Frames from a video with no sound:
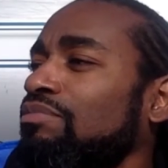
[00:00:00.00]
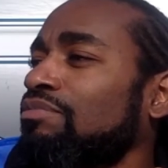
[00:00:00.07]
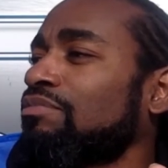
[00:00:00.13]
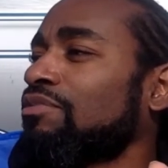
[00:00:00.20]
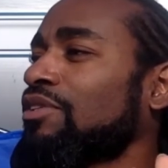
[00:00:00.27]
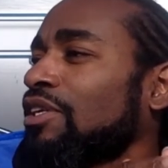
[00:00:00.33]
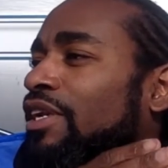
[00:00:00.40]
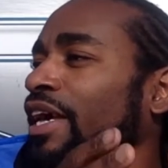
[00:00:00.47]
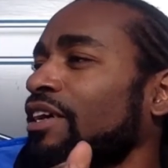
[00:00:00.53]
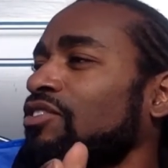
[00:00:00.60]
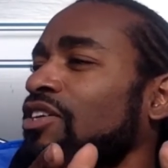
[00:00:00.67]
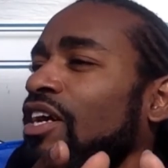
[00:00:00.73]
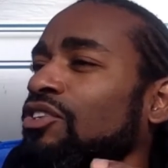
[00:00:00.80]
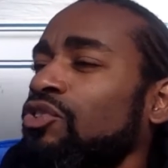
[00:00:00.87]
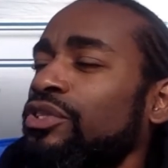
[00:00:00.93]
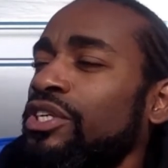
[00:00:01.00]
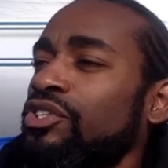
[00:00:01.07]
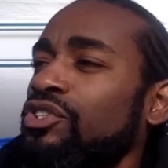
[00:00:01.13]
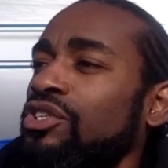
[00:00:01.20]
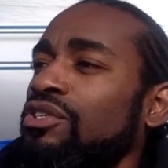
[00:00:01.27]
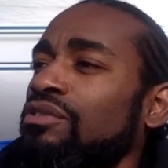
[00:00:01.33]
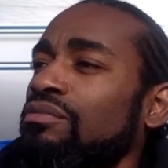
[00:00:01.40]
the next
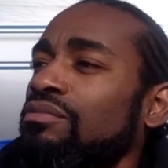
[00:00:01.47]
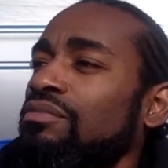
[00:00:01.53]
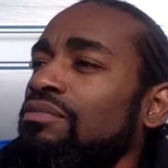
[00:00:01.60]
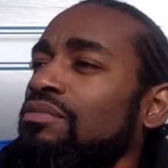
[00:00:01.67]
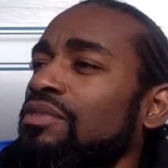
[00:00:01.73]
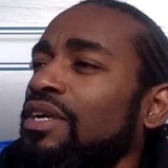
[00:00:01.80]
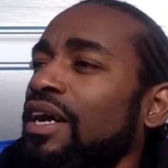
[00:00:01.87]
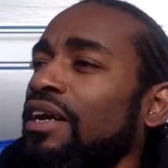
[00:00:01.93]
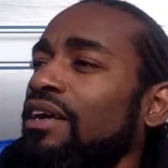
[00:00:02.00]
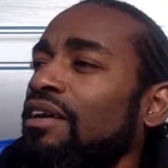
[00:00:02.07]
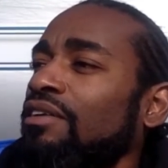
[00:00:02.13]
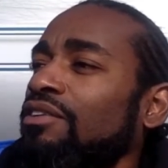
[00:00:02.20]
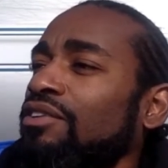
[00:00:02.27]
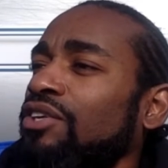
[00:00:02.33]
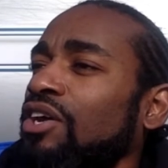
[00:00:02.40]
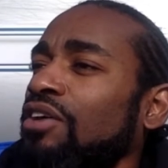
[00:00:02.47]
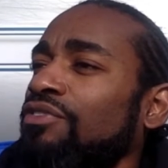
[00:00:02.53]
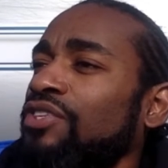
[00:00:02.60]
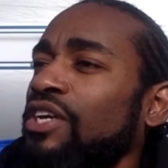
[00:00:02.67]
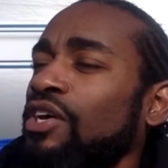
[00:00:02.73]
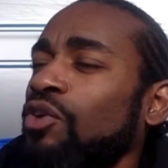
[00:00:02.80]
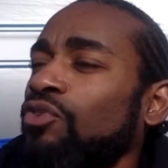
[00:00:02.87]
contradiction kind of
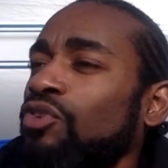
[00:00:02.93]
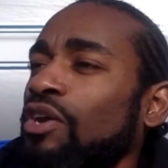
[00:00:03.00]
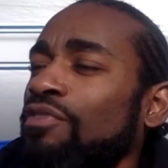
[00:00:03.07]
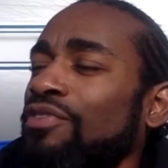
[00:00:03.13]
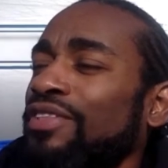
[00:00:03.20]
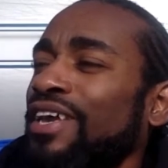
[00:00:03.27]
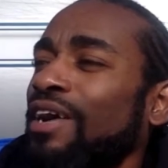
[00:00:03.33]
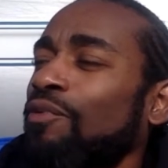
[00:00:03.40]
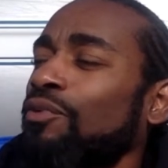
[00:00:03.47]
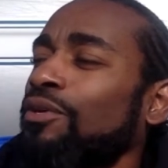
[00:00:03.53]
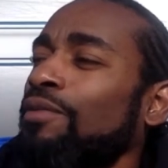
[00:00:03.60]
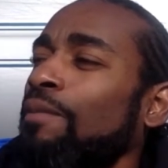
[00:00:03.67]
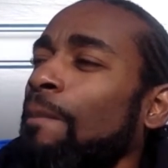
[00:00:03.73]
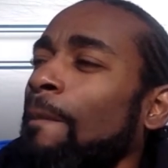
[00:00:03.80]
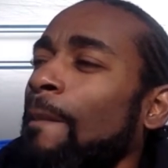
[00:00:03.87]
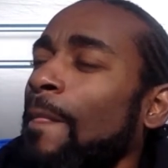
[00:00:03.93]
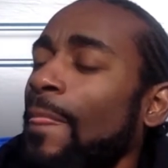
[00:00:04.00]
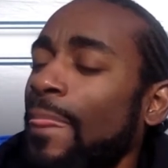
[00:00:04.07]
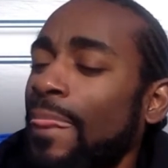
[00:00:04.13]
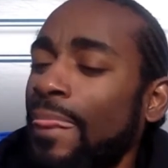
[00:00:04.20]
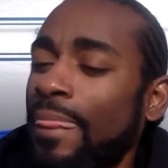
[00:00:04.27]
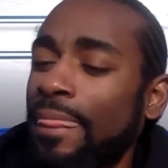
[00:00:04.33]
dovetails off of that one.
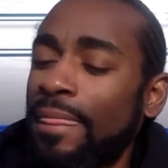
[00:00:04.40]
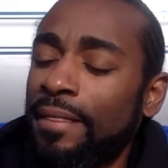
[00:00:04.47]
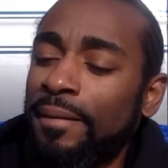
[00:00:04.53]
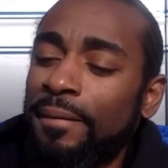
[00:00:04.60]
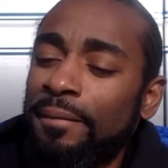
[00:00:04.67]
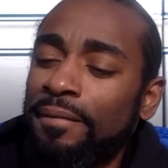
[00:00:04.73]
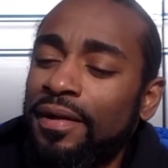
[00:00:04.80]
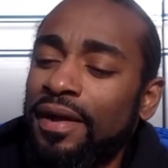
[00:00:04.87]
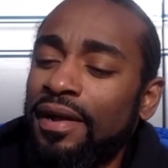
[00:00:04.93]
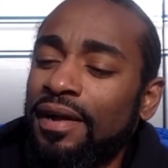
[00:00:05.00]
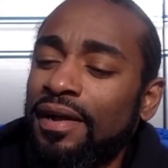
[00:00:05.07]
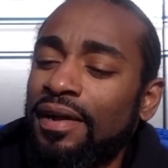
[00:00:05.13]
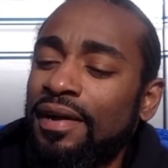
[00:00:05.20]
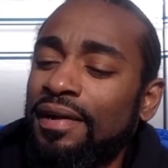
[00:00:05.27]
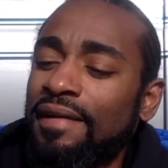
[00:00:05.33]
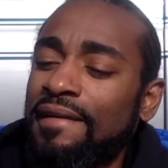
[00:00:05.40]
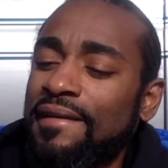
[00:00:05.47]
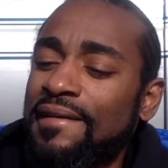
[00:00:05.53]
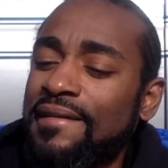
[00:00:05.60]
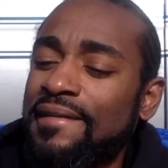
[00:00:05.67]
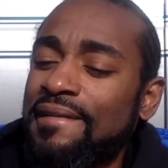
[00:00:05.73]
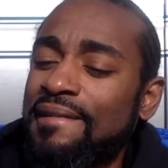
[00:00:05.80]
Uh,
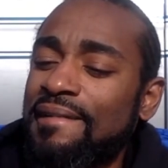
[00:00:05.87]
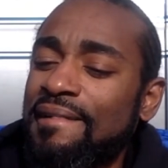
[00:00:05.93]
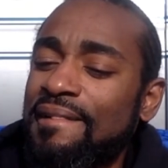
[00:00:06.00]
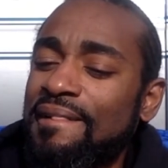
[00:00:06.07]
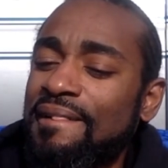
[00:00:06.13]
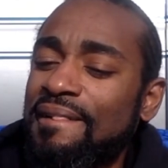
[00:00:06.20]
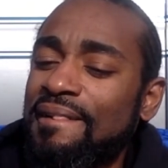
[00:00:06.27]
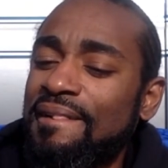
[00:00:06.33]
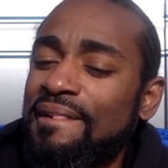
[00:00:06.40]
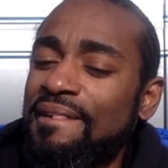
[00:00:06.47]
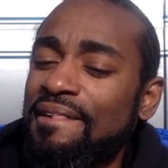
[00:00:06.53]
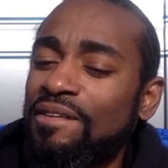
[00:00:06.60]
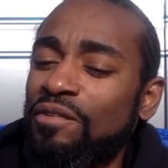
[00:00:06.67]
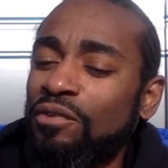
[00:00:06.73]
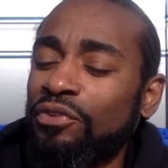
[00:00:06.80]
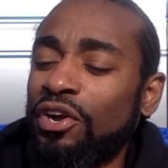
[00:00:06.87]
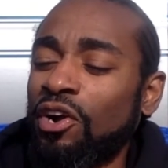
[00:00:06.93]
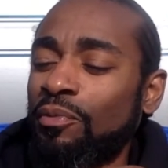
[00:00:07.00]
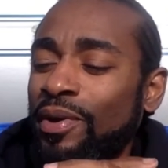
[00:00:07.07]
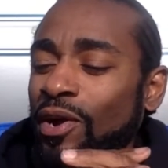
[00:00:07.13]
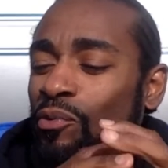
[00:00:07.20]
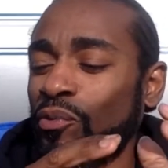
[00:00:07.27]
we'll talk
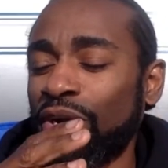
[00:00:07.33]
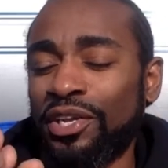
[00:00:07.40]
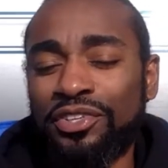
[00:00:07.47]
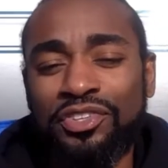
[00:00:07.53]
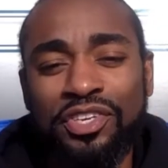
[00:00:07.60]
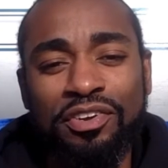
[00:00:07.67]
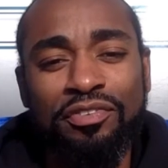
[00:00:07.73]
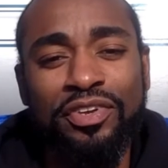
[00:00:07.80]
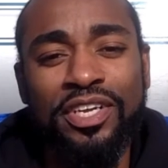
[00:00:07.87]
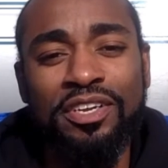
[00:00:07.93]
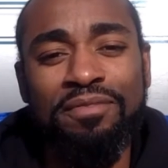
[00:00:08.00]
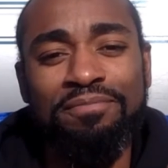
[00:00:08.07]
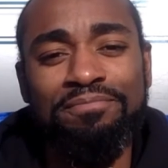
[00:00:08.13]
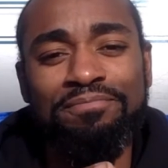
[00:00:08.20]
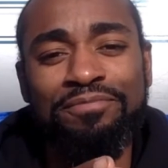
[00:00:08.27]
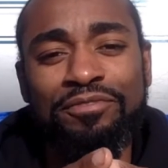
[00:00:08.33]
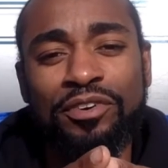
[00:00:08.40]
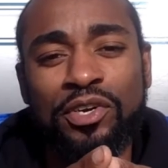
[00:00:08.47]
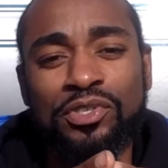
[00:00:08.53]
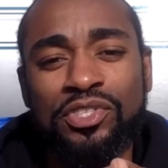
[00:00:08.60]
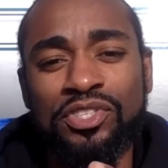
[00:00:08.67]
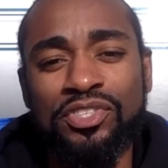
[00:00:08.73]
about relativity
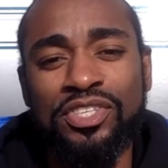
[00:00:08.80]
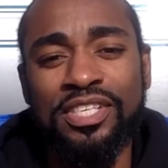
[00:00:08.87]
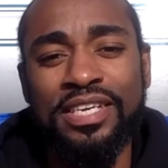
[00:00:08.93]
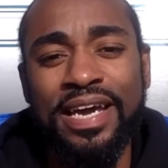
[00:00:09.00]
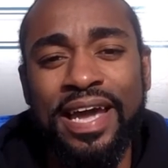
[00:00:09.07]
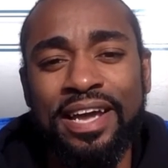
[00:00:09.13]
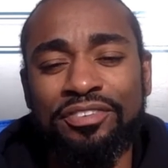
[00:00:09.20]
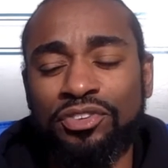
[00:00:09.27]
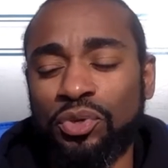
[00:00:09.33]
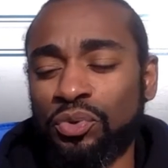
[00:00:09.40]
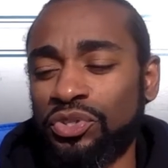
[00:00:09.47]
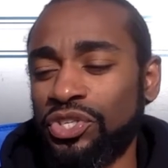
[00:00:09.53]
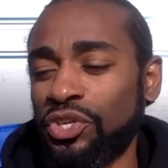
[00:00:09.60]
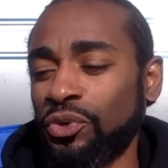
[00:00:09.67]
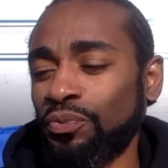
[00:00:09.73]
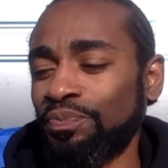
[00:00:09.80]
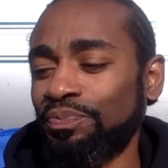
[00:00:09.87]
versus the axial tilt.